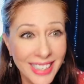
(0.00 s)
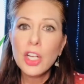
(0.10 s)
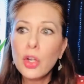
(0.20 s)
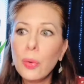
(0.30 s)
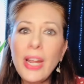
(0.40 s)

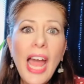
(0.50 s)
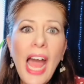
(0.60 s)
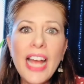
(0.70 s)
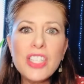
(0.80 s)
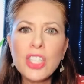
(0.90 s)
Korea
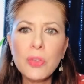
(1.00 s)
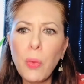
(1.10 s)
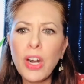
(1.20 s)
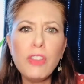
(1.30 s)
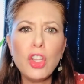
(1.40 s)
has
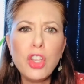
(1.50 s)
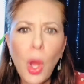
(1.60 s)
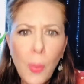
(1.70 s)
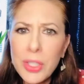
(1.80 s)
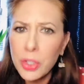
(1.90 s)
one of the
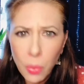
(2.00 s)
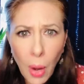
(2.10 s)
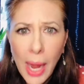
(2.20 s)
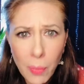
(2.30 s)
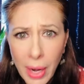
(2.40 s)
lowest
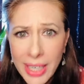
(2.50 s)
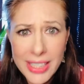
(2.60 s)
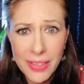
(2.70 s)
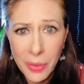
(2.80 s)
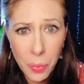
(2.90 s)
crime rates
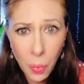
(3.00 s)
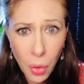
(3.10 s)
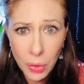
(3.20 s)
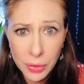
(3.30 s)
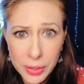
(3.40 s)
in the
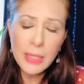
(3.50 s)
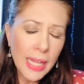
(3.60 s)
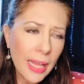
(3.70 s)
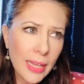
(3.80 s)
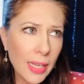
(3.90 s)
world.
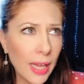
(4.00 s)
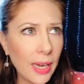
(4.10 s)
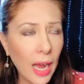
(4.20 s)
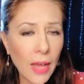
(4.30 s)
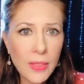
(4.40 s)
And
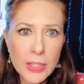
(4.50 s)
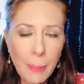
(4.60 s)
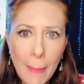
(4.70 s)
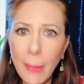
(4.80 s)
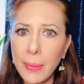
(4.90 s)
that's
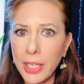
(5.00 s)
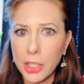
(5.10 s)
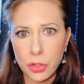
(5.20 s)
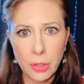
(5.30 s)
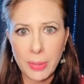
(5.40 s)
probably
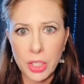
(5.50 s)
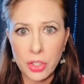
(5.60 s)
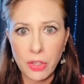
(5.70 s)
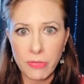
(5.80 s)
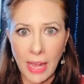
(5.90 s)
contributed to
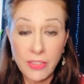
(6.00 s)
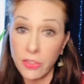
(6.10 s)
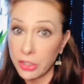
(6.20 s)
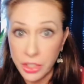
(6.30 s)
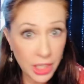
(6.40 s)
the fact that
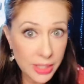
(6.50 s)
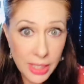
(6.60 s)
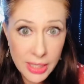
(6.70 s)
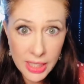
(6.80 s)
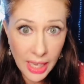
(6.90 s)
there's
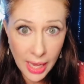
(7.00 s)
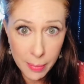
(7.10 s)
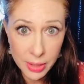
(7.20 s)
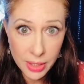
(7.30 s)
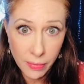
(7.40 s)
CCT
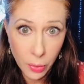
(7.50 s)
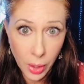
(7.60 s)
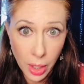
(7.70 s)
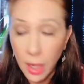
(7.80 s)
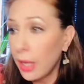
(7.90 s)
cameras
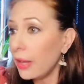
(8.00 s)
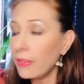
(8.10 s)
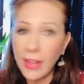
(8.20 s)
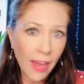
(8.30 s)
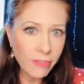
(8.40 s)
everywhere,
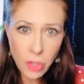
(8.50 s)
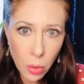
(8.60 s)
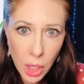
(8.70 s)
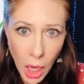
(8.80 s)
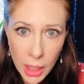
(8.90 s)
they have
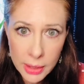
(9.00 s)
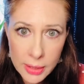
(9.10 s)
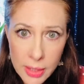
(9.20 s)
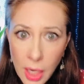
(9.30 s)
no guns,